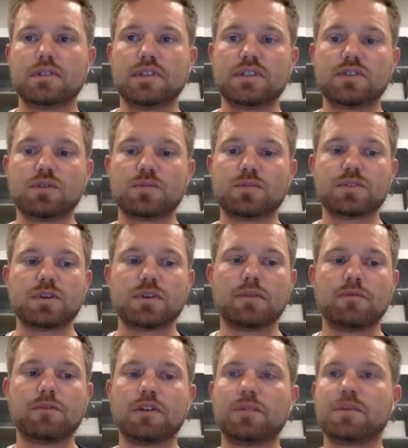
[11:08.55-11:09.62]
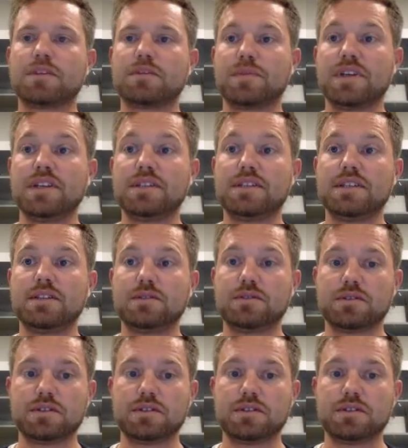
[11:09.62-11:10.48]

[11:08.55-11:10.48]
this opens up for the possibility to